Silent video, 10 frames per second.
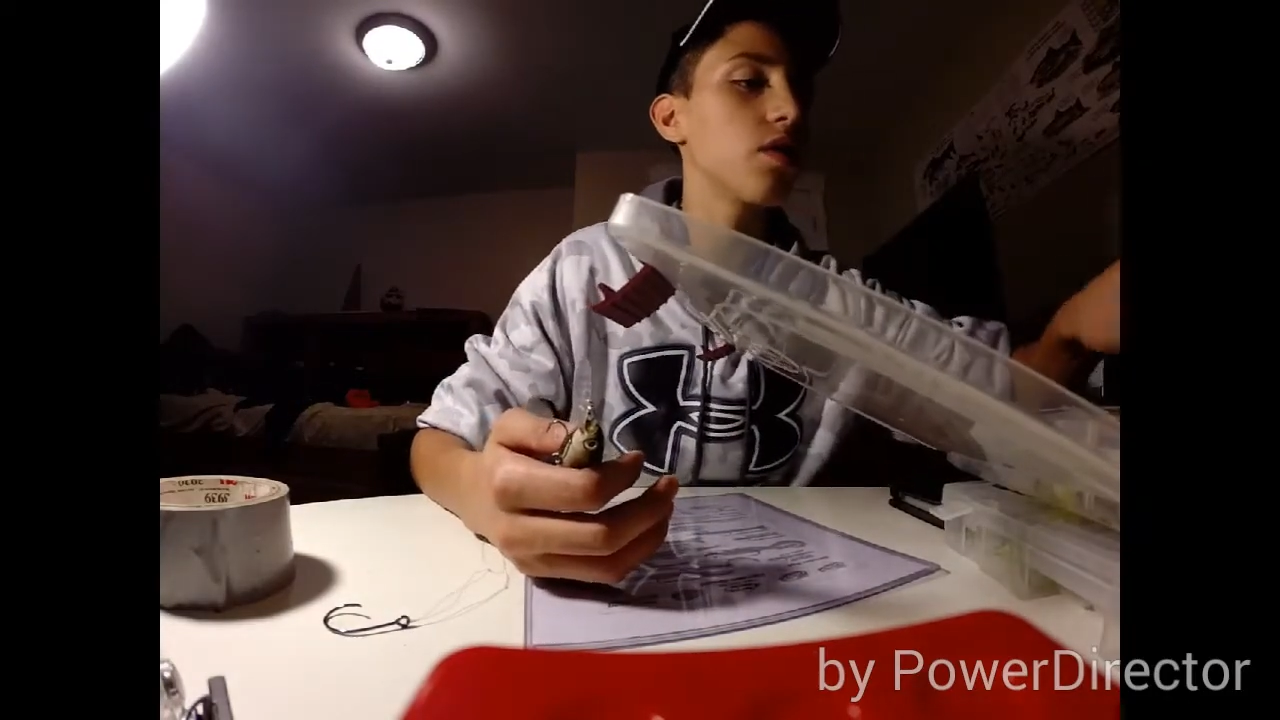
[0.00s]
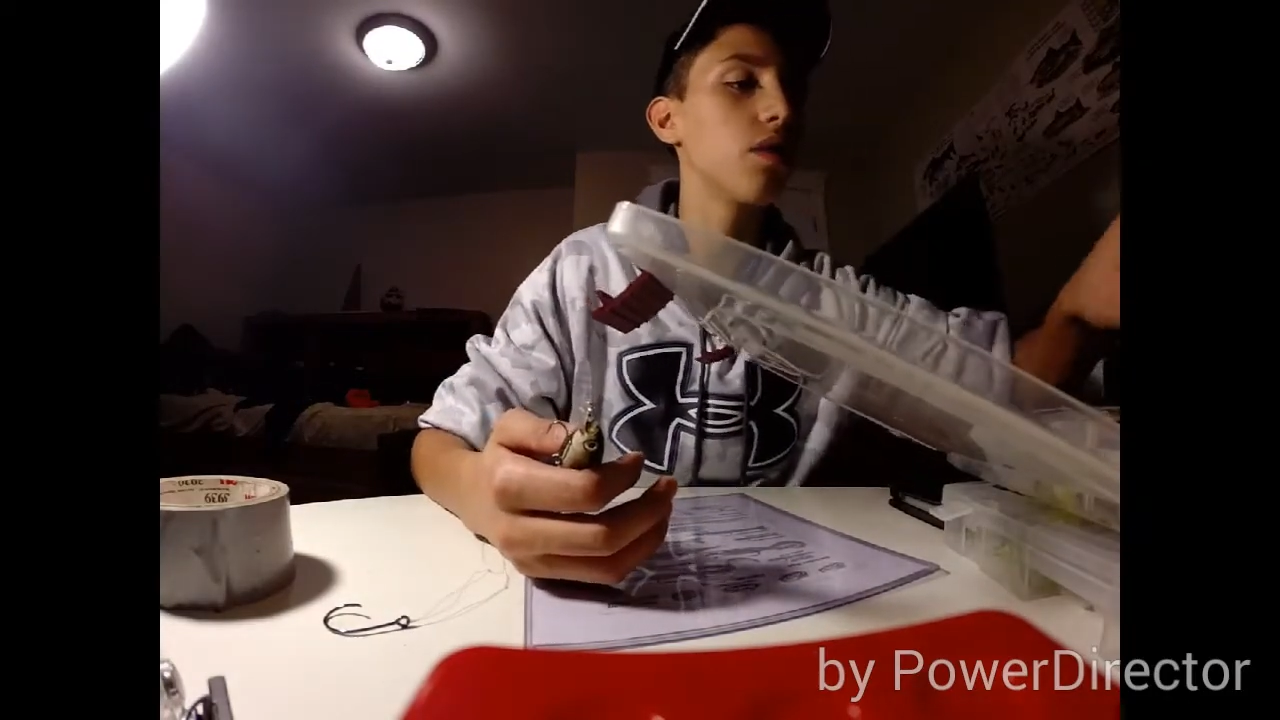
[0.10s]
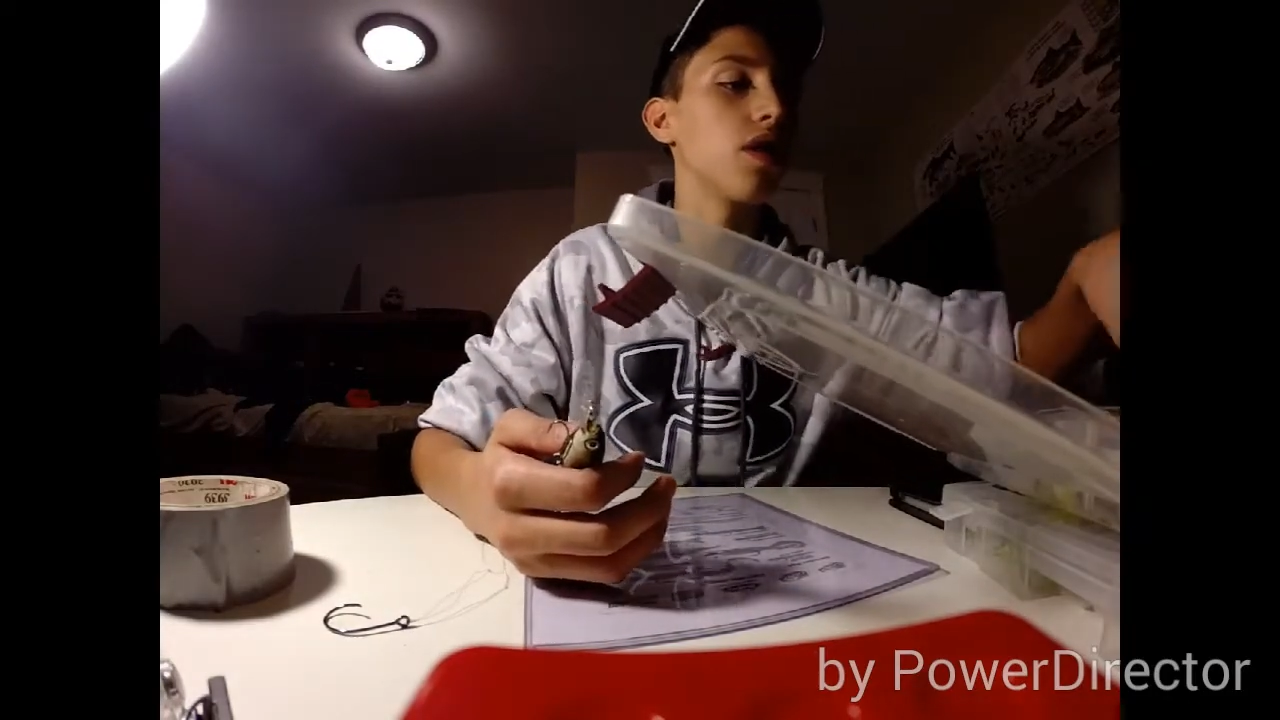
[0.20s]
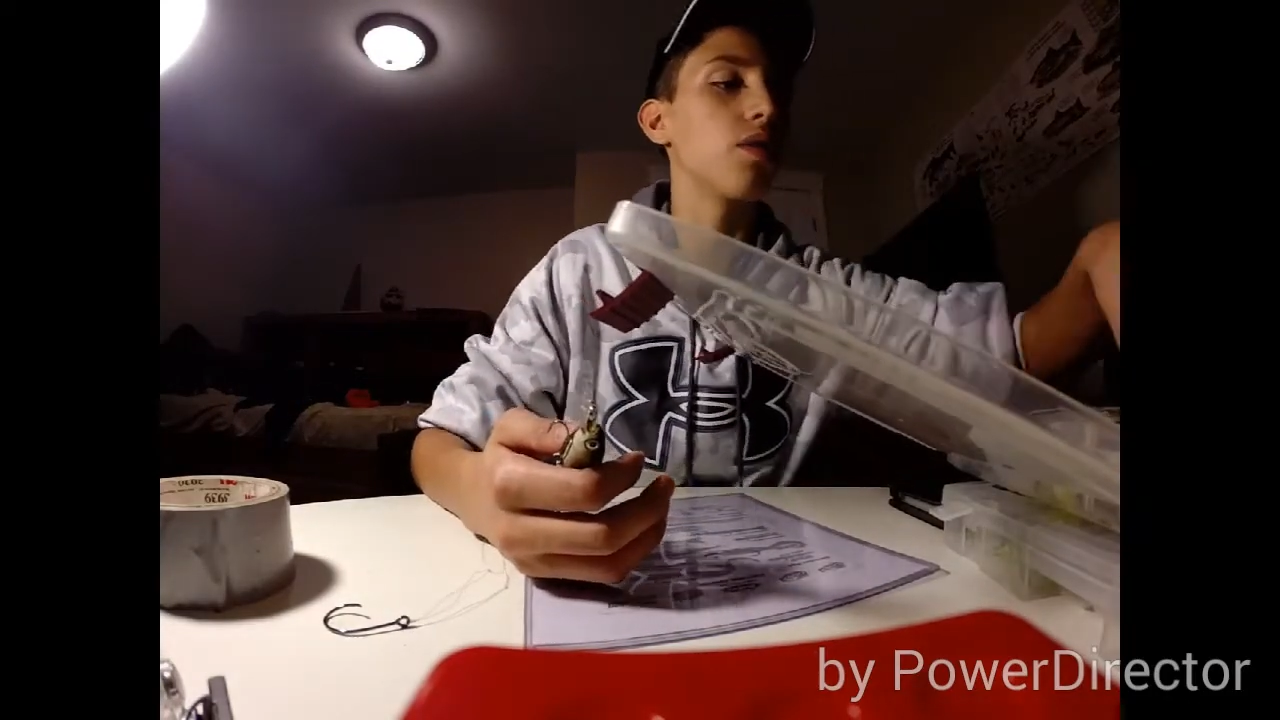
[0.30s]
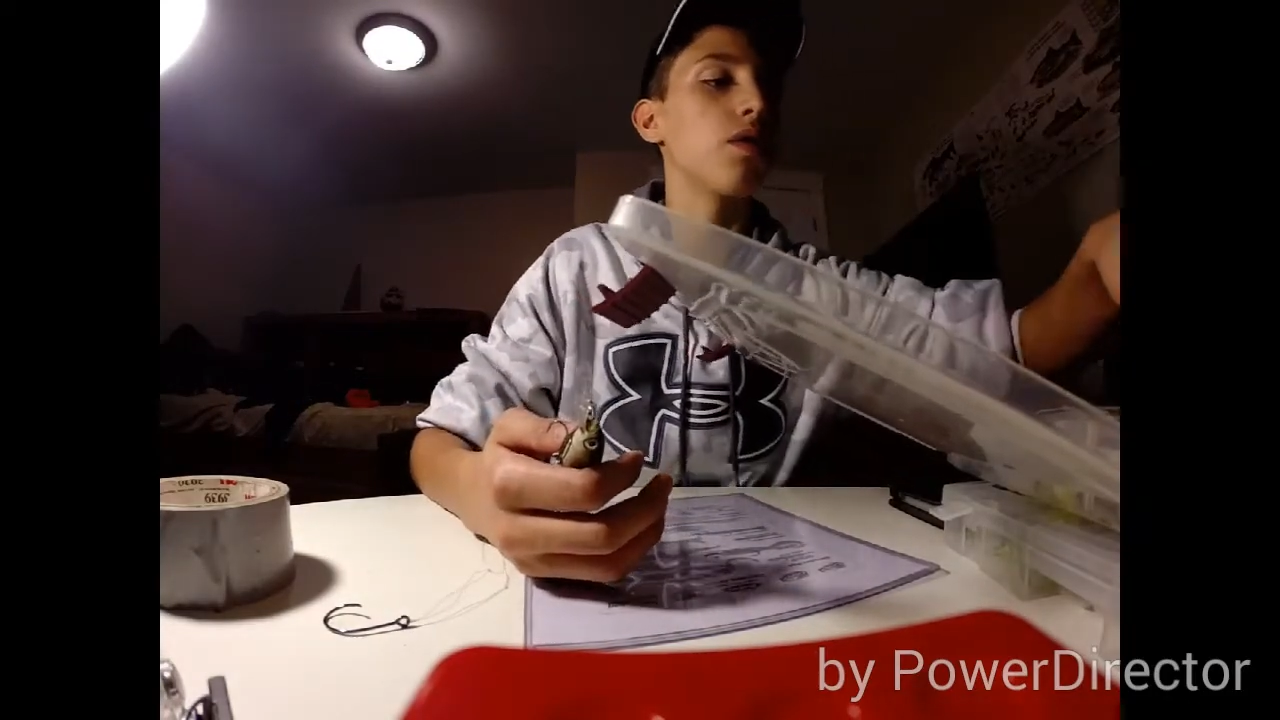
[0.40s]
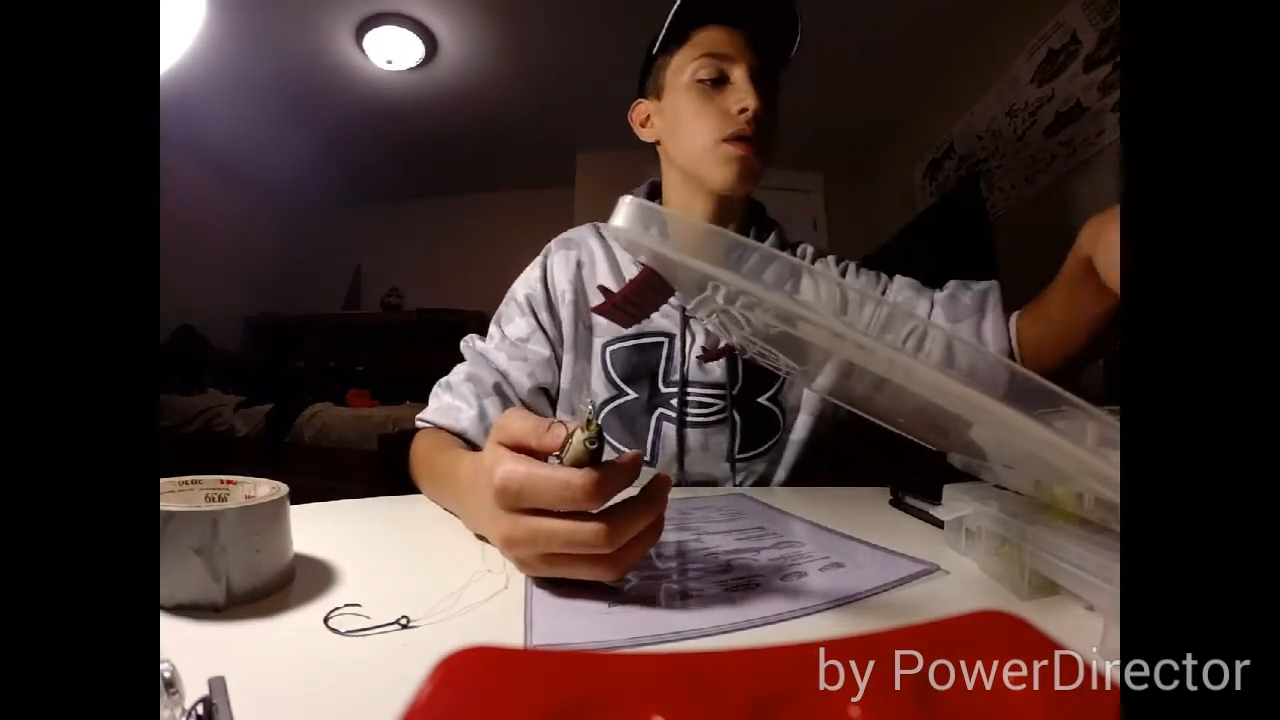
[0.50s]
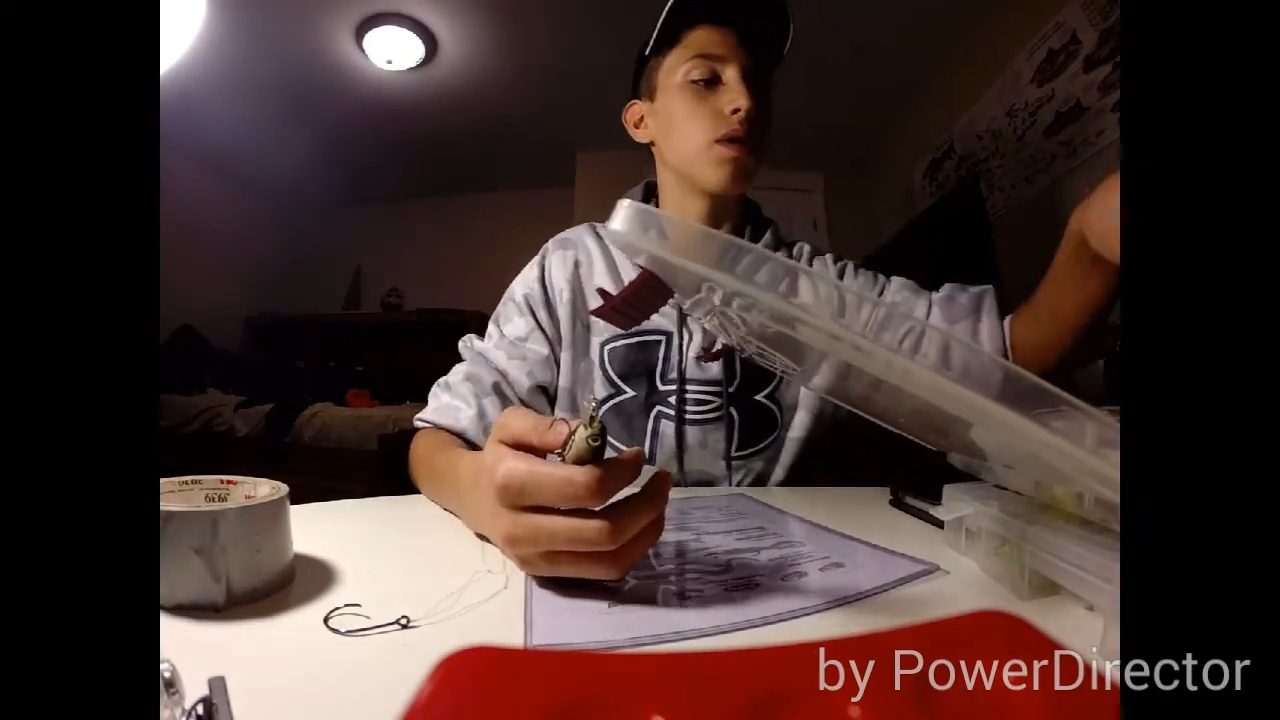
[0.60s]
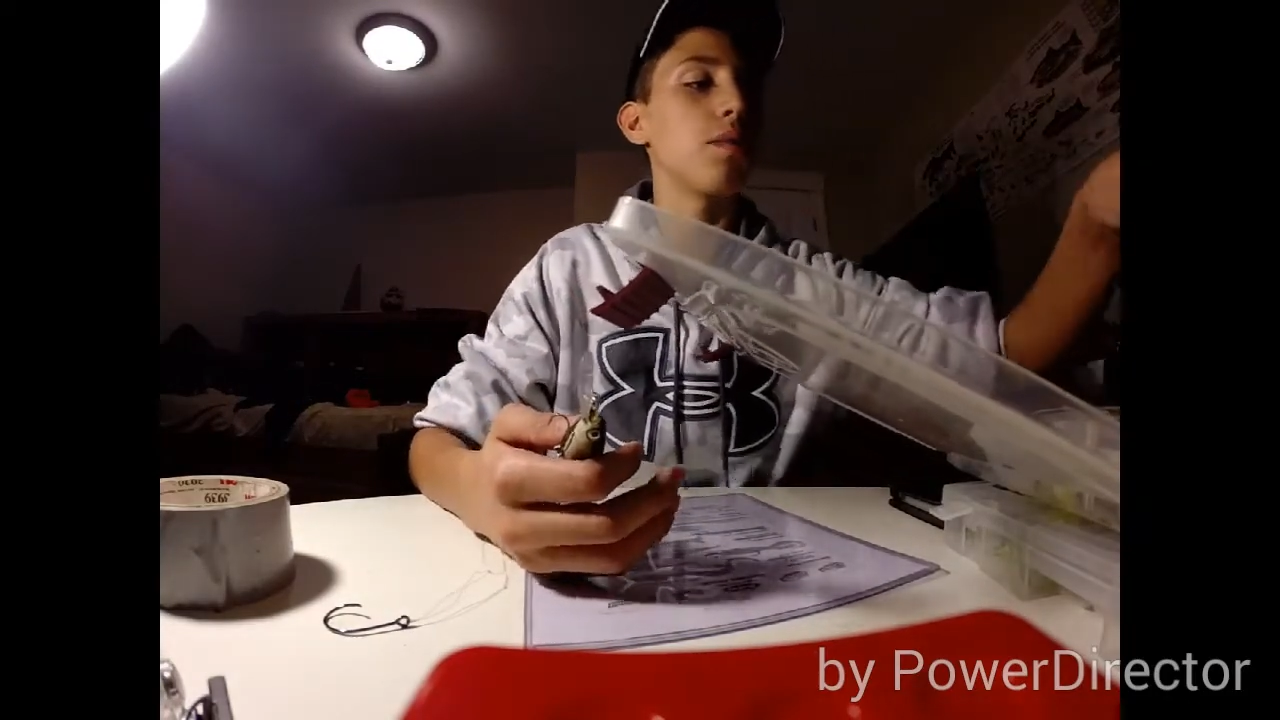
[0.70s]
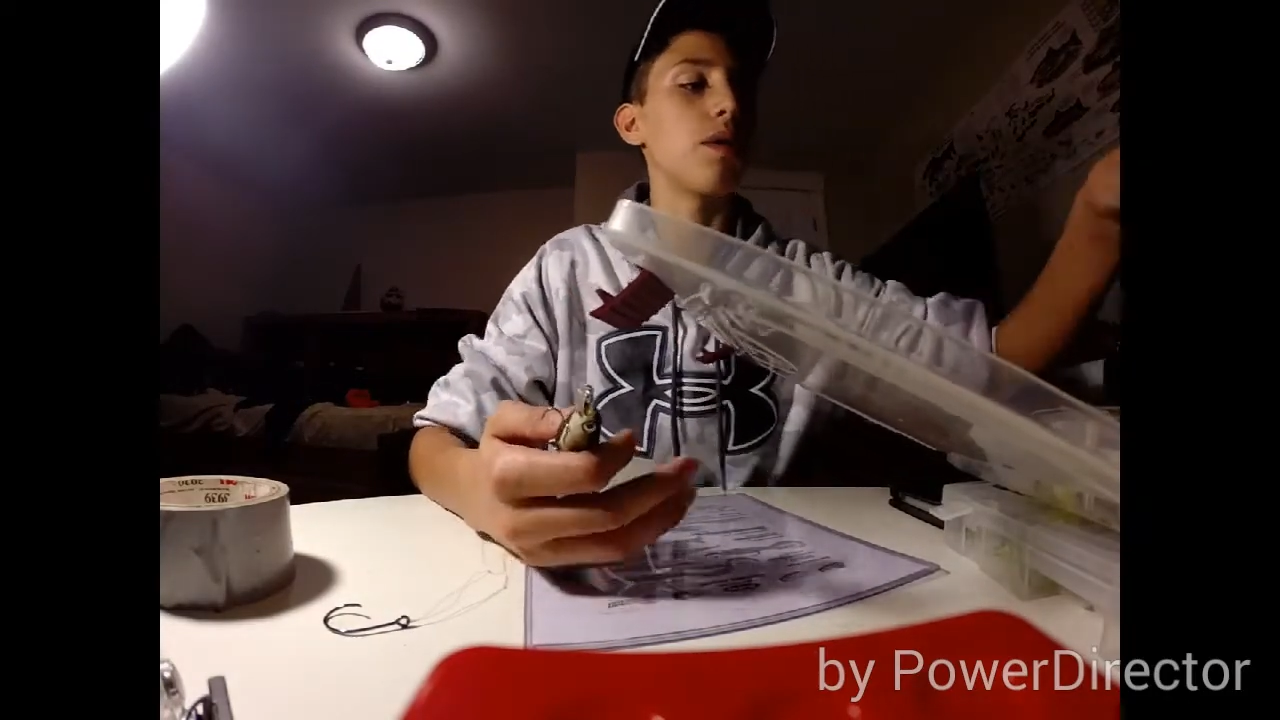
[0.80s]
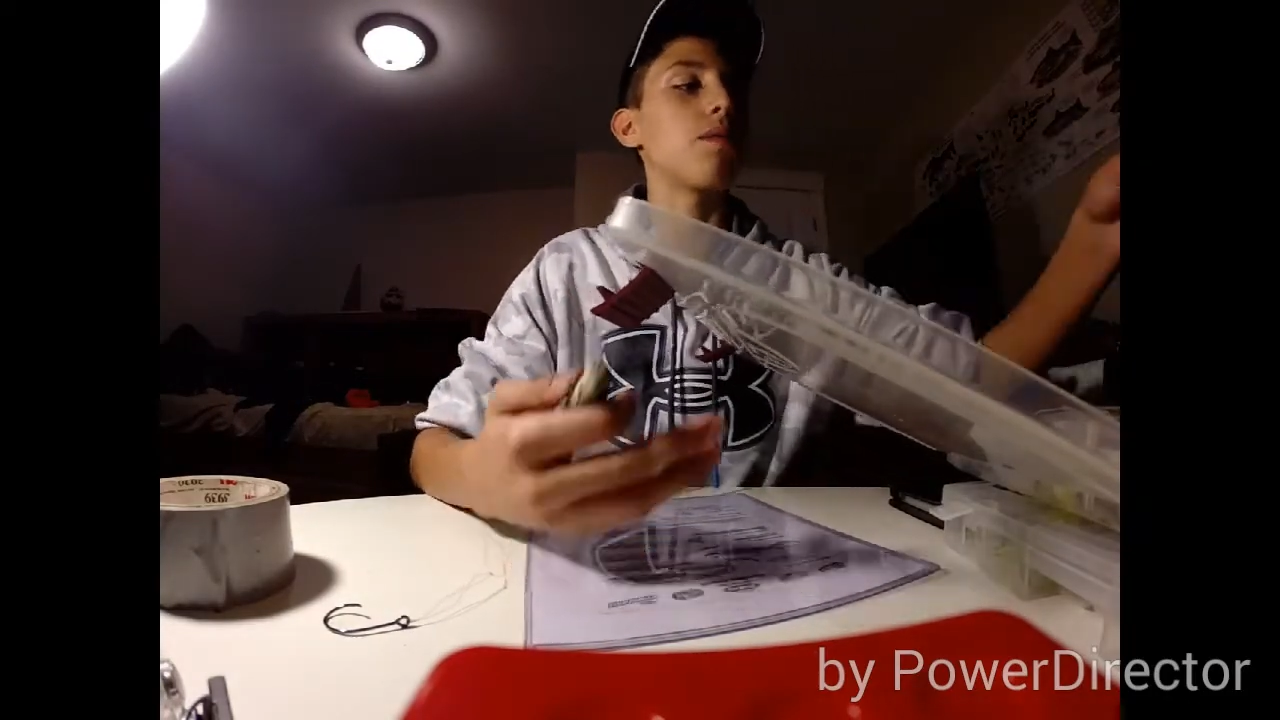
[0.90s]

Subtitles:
with one of my